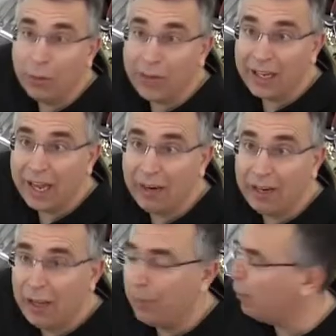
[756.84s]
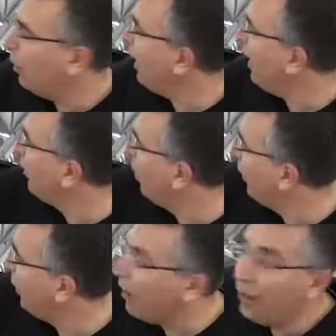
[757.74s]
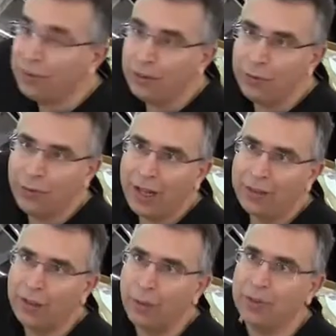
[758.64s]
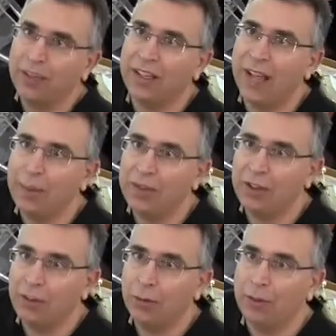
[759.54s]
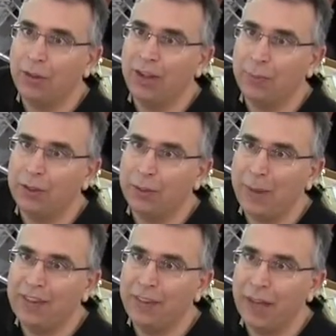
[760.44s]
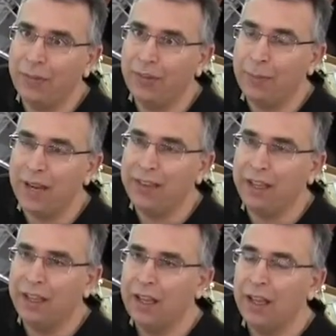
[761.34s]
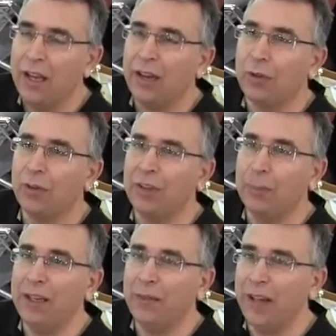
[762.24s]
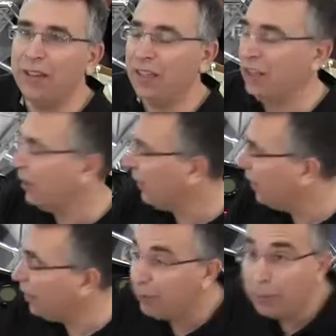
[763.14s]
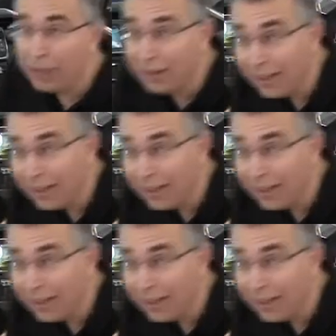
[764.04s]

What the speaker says: foredeck area. But what it has got is a nice flat top to the cabin, so you've got a nice bit of space up there for sunbathing. And of course the big advantage is when we go